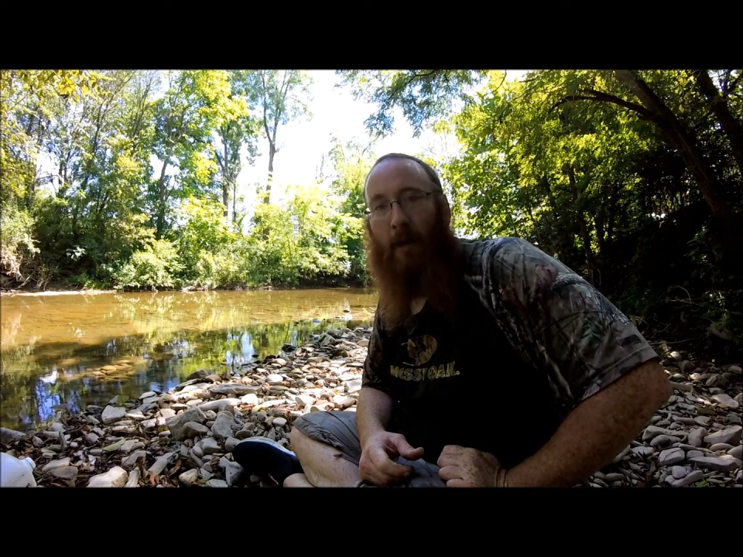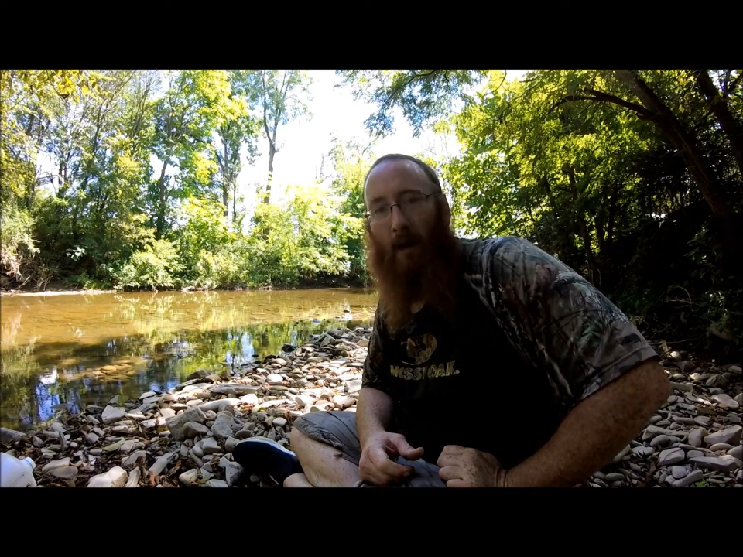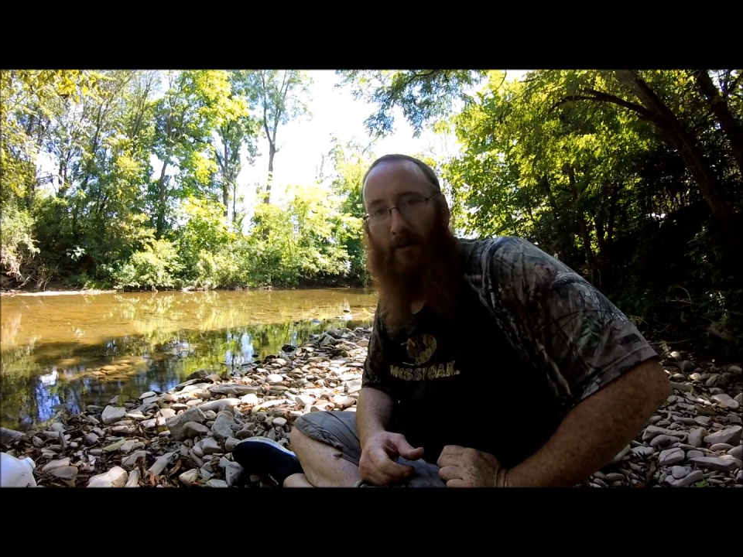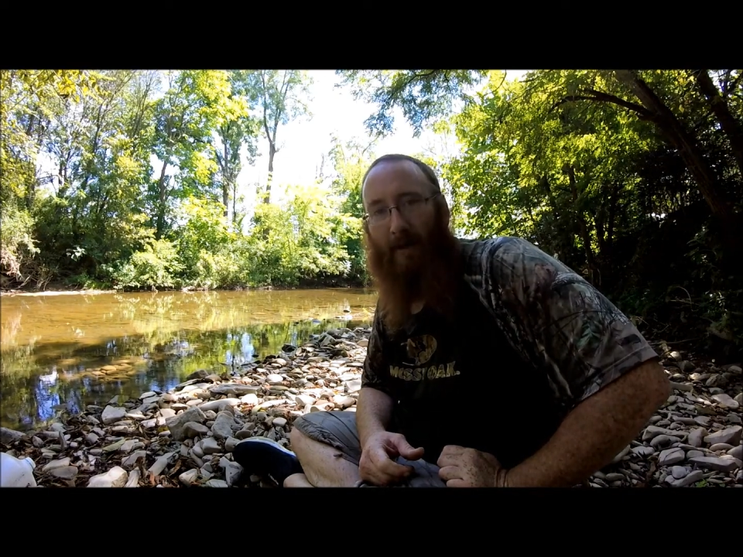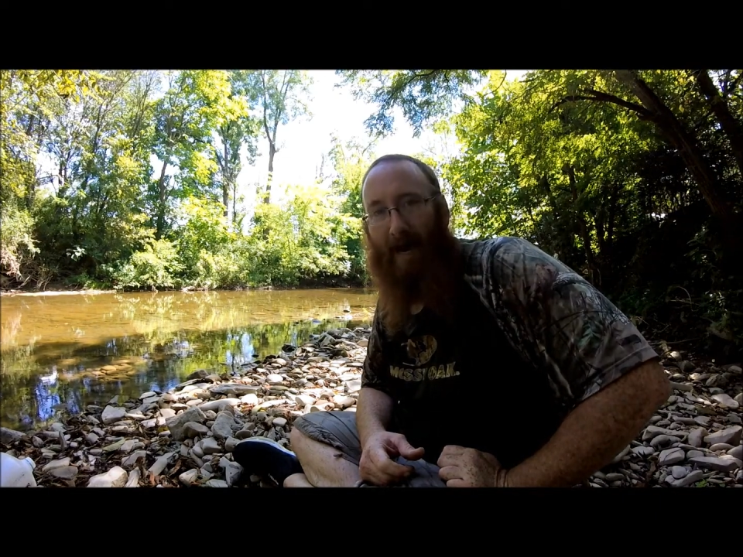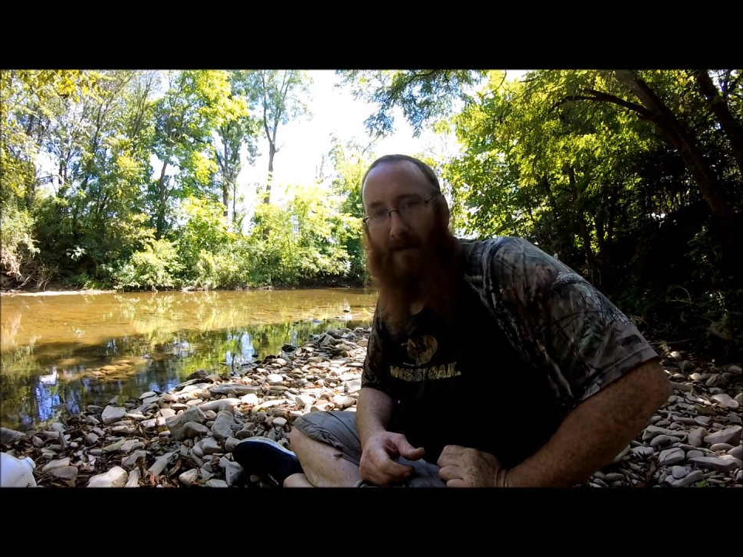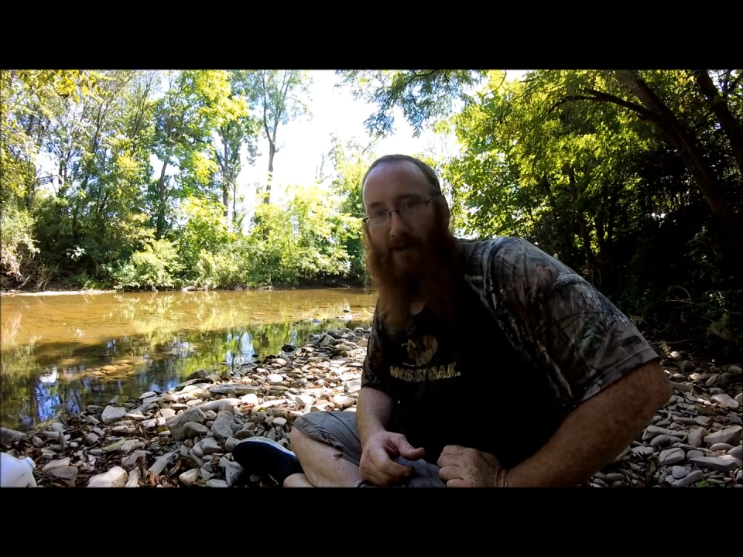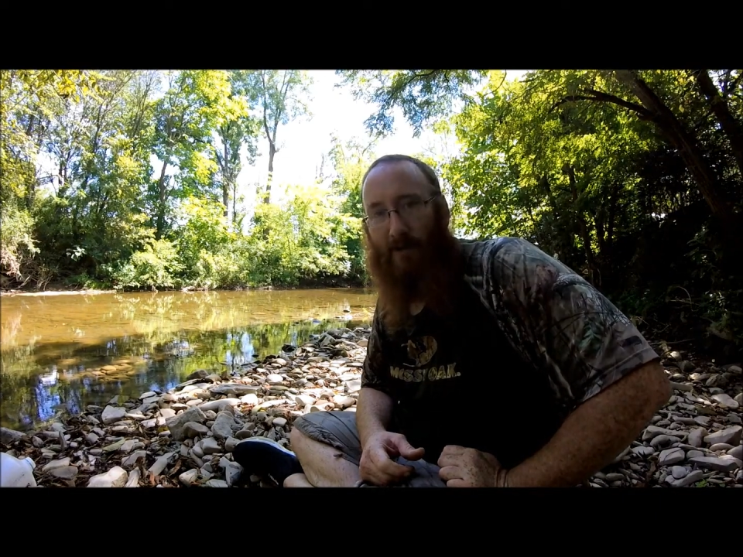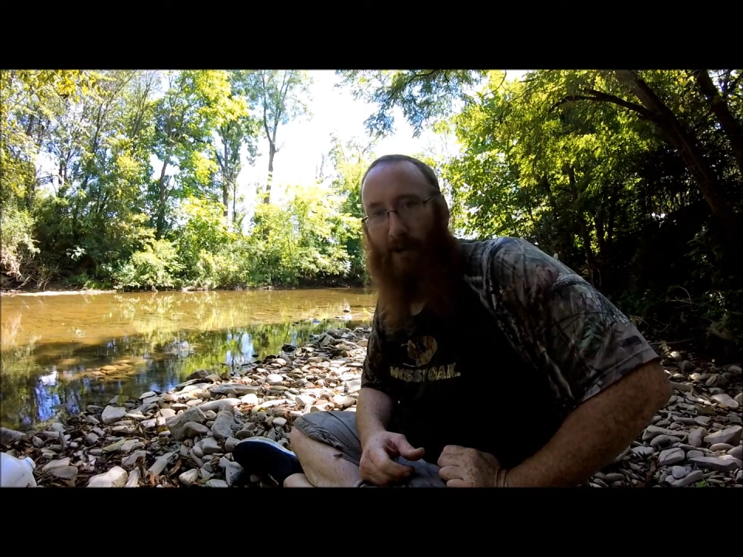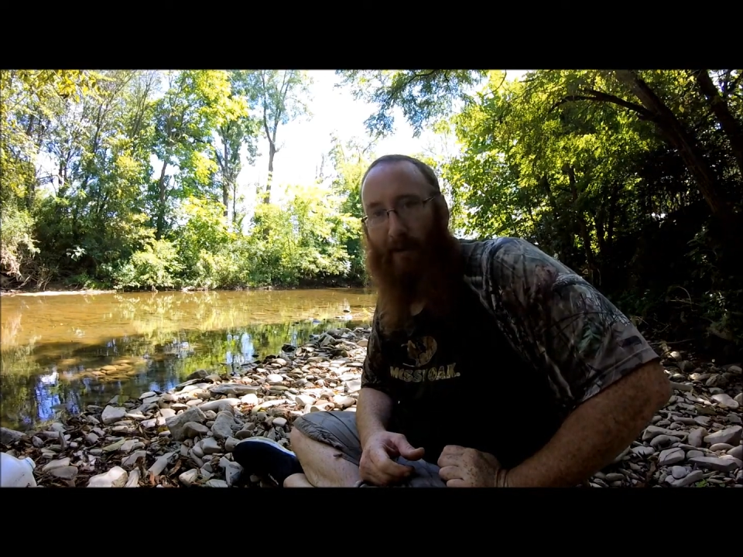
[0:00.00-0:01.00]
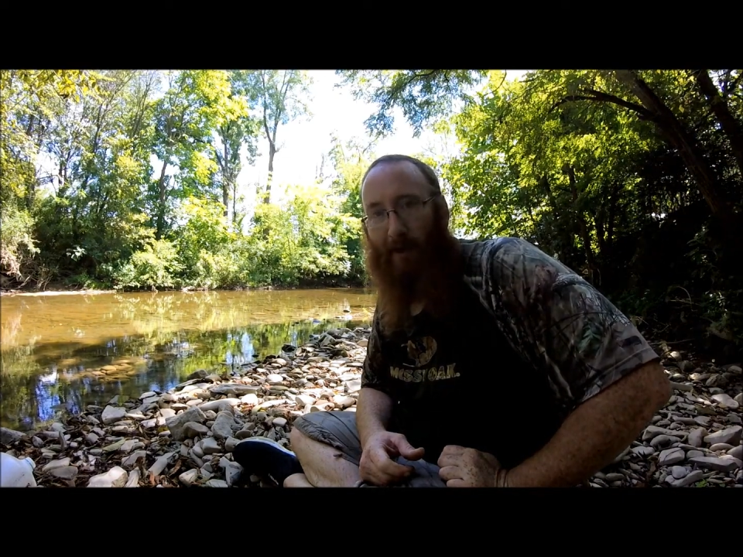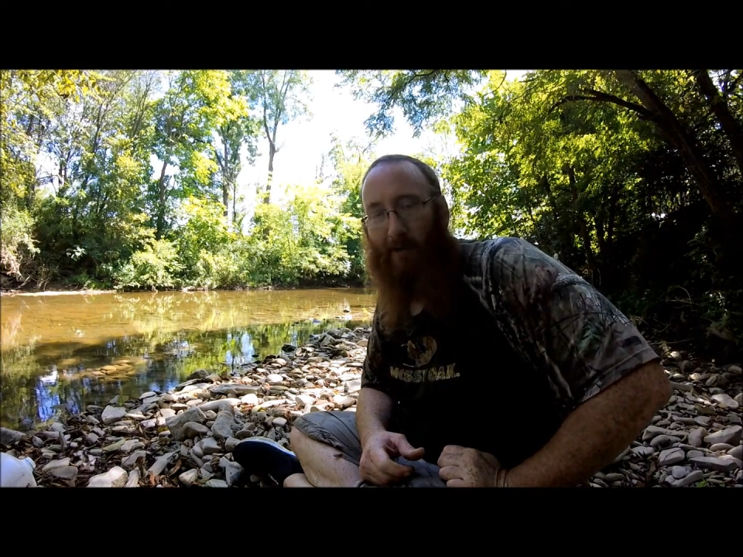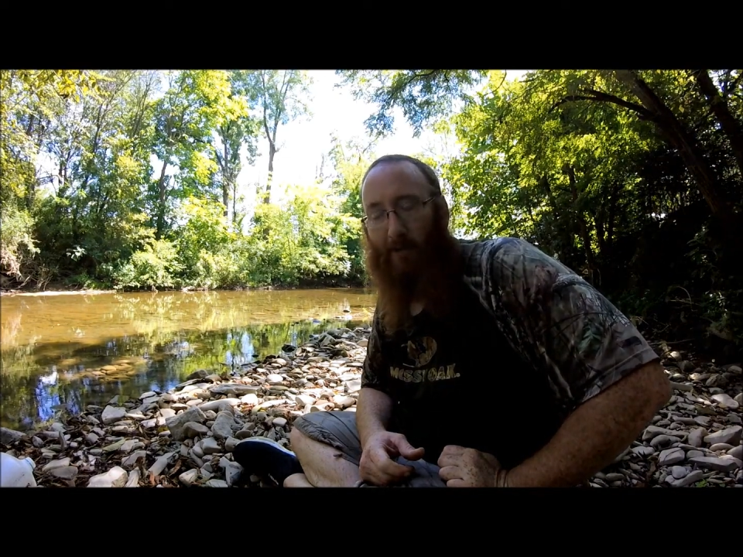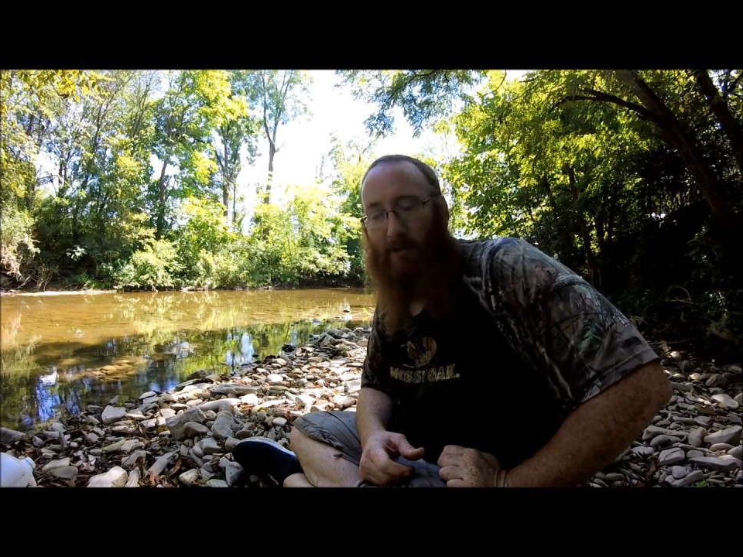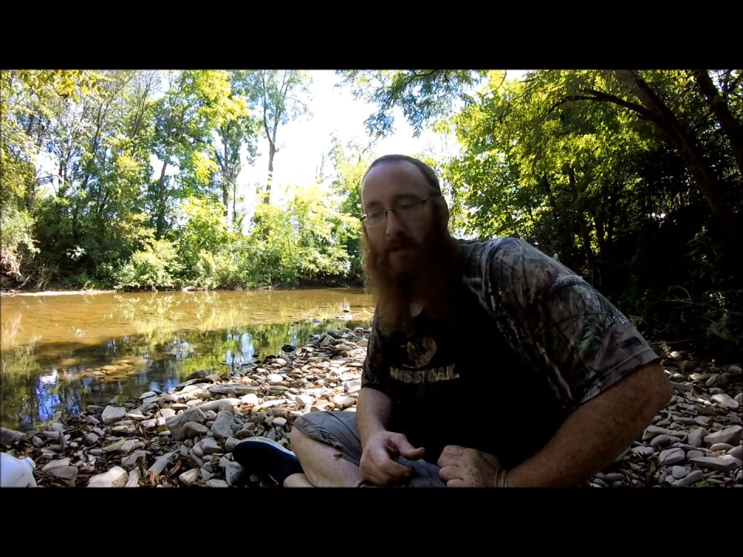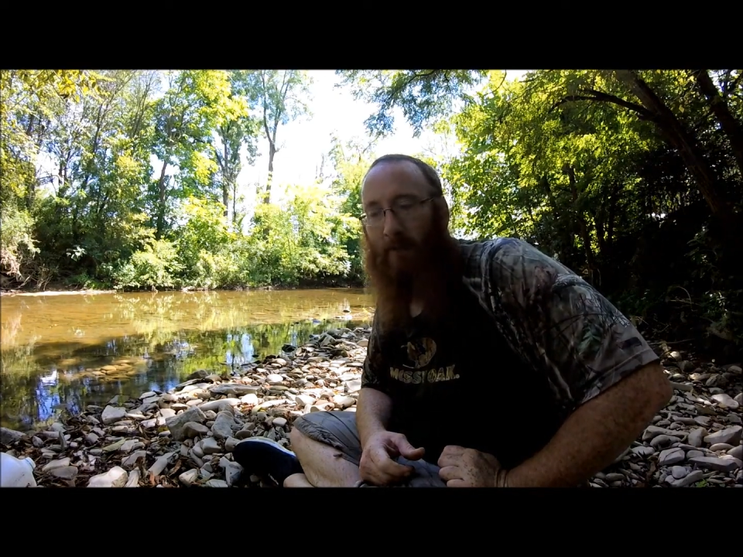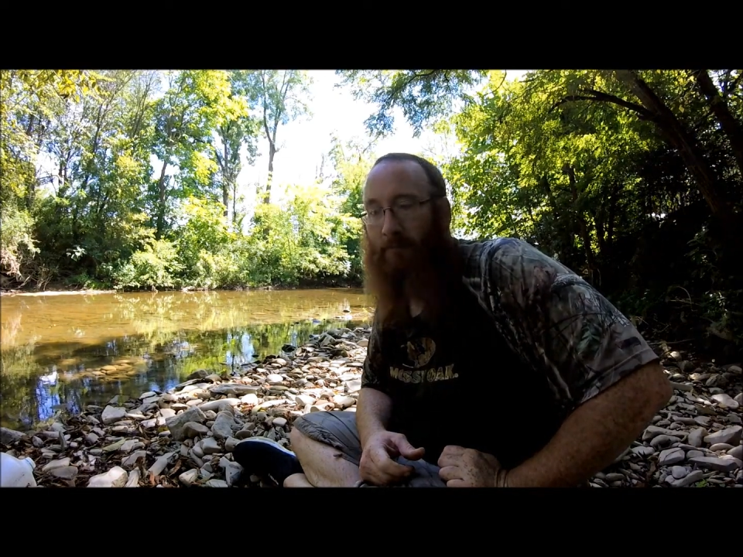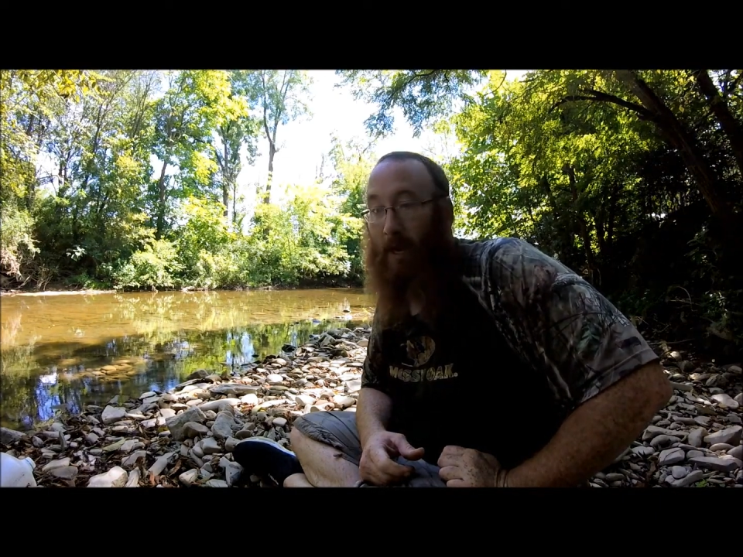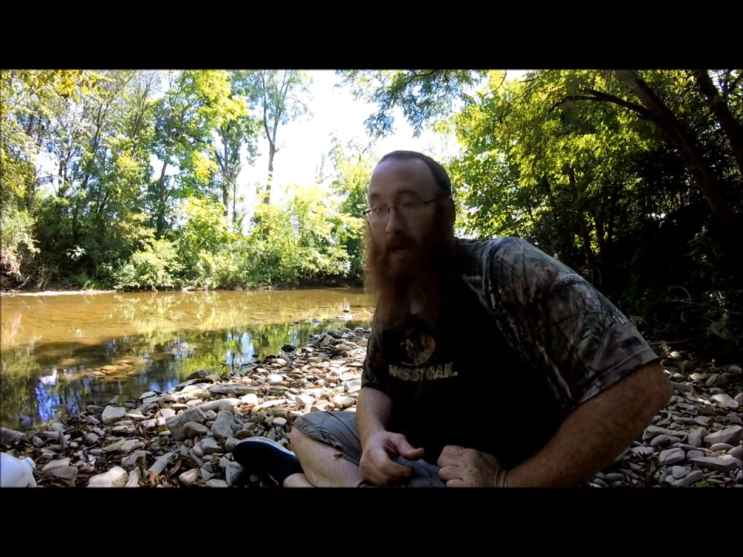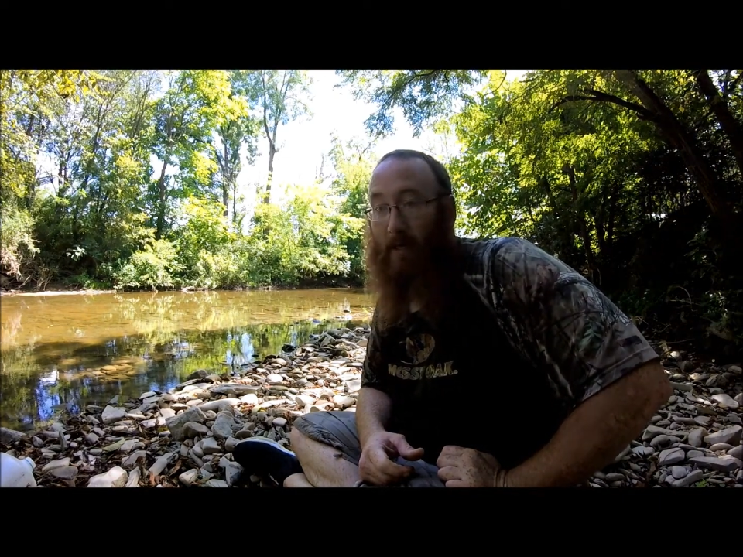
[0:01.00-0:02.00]
of DownStream Outdoors.
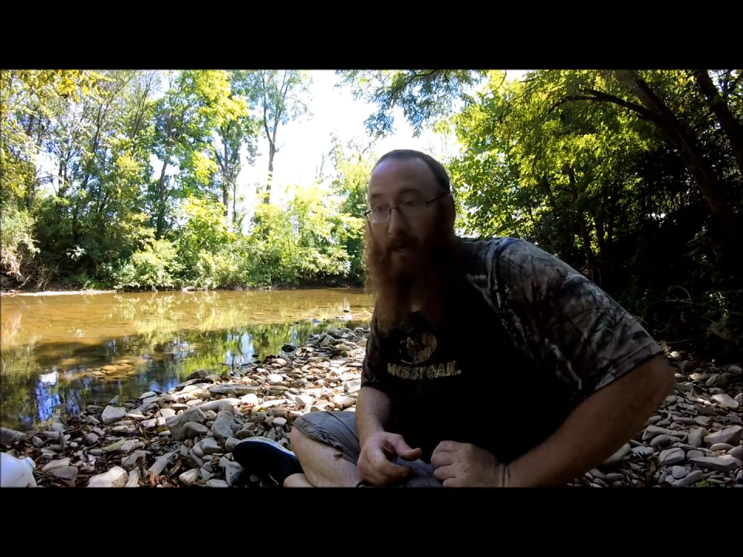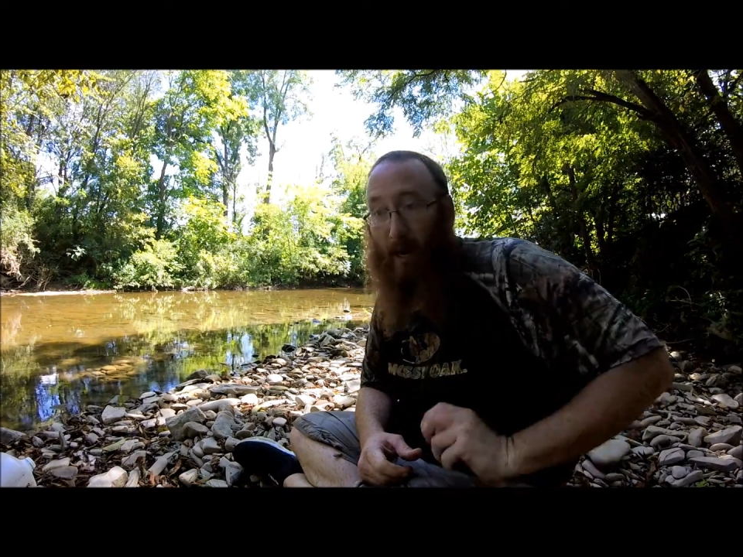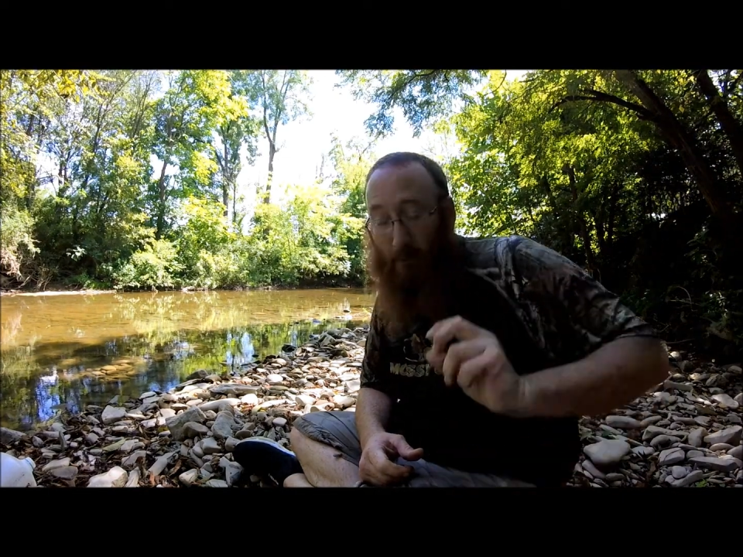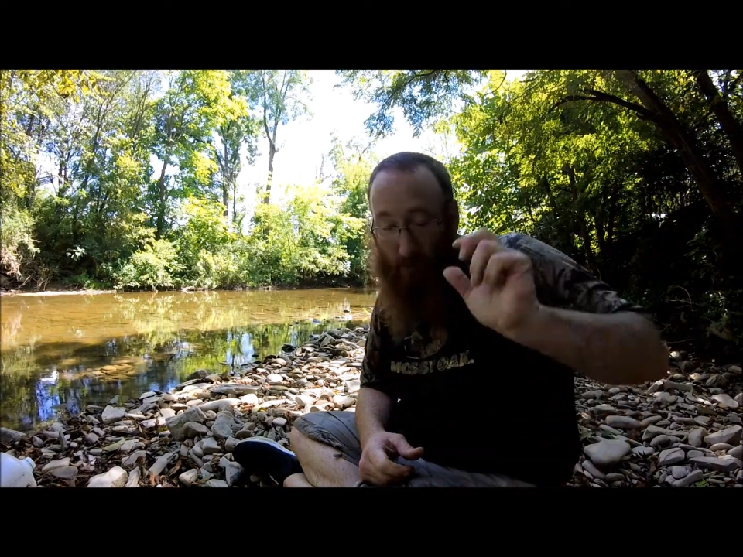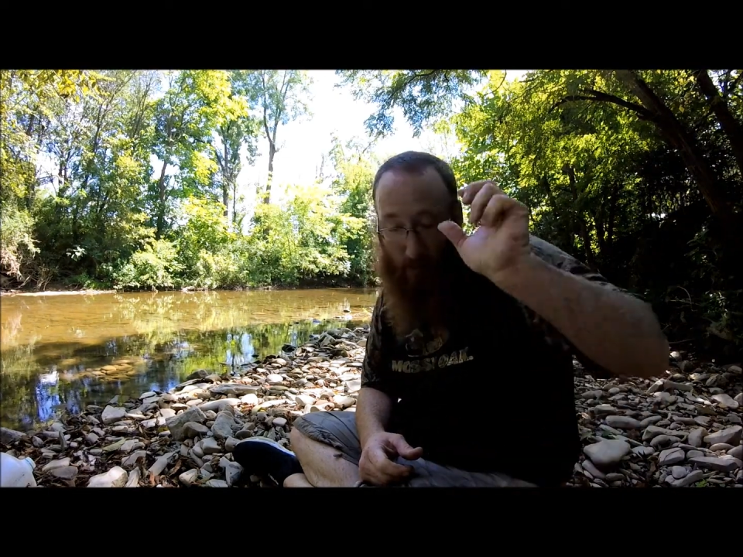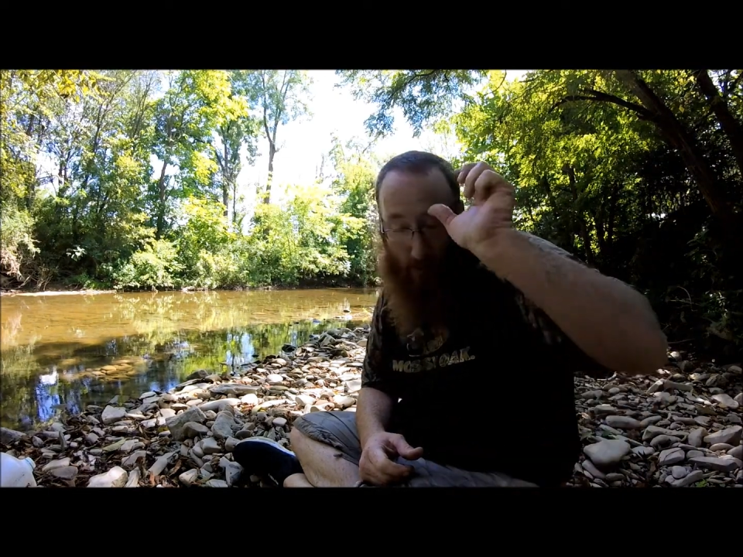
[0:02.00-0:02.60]
Today we're doing a